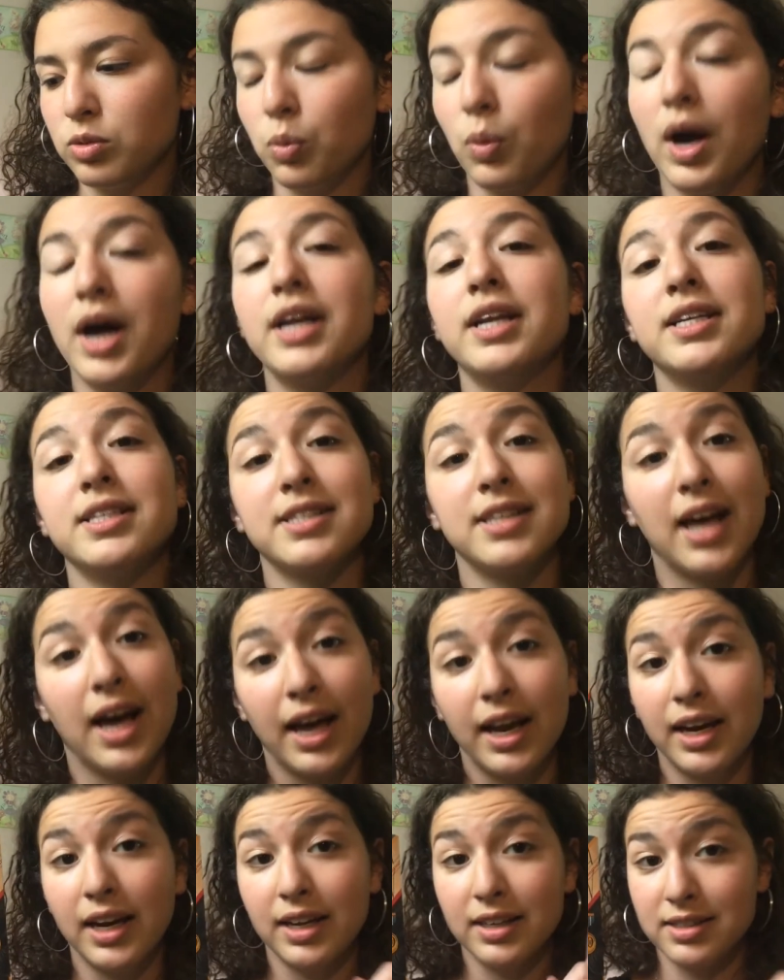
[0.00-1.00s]
One is
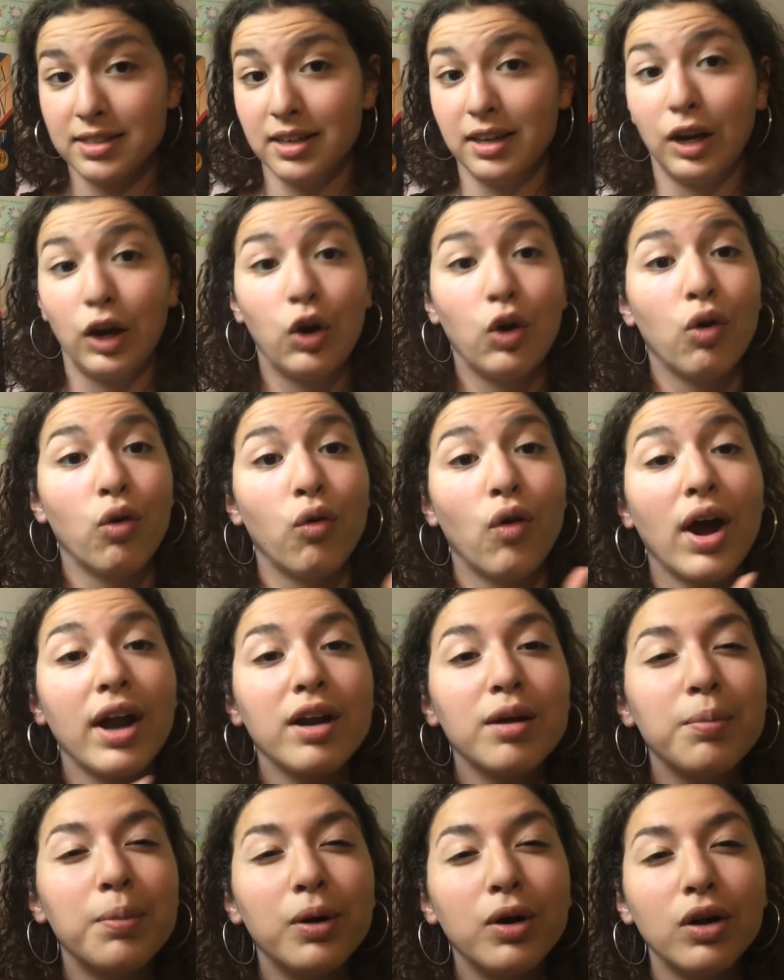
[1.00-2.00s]
that it's an
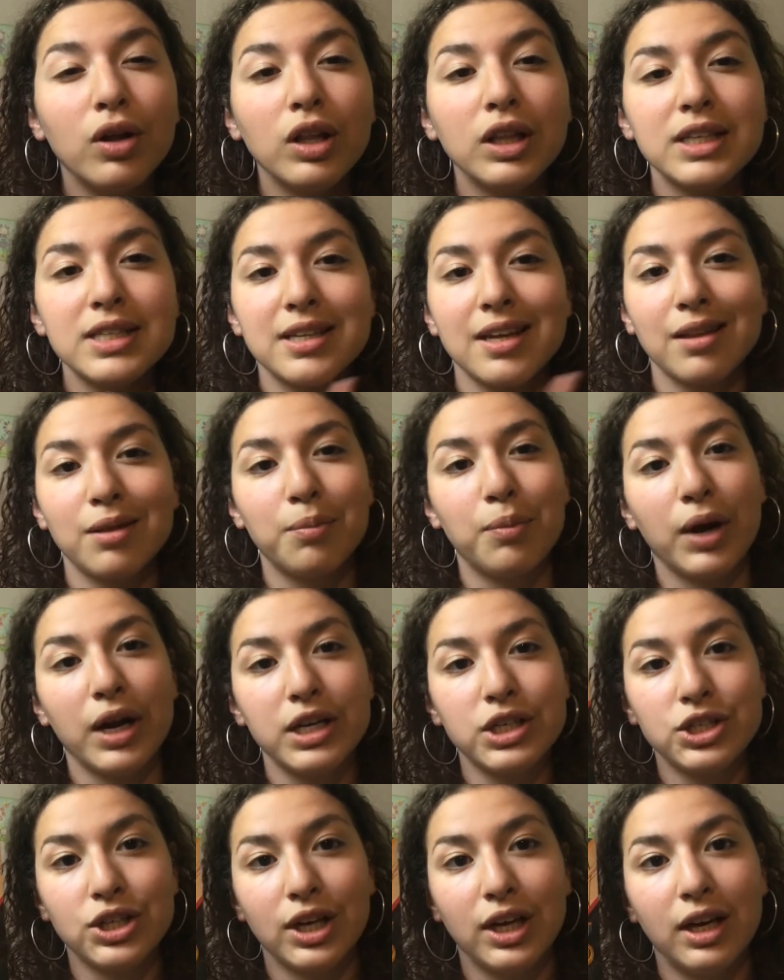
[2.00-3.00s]
incredible
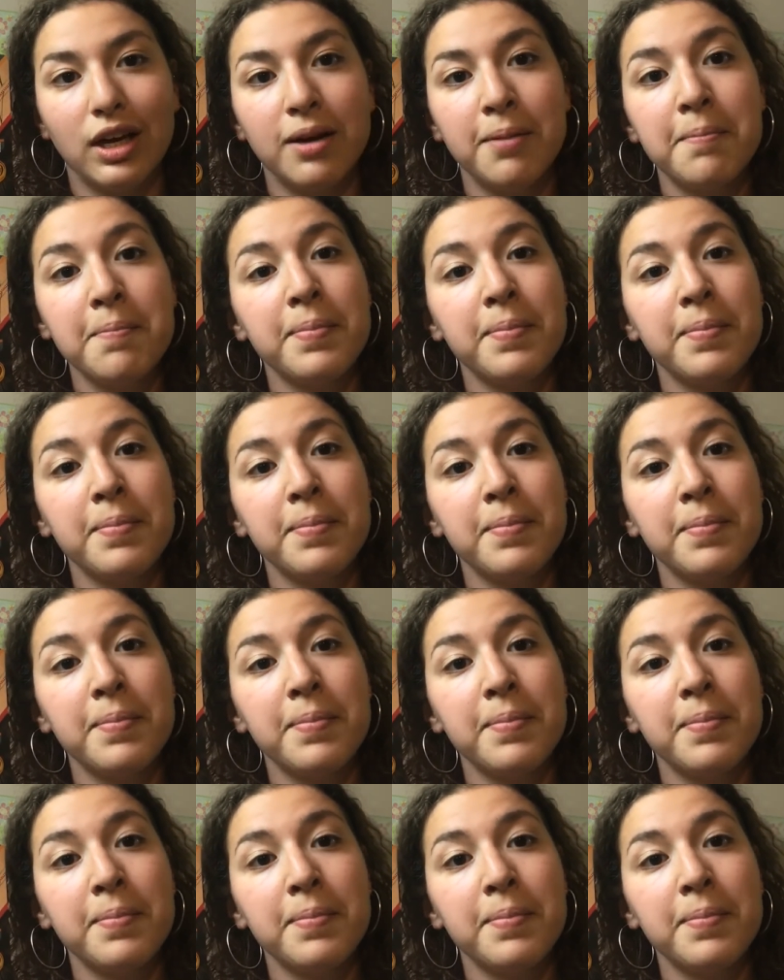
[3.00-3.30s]
celebration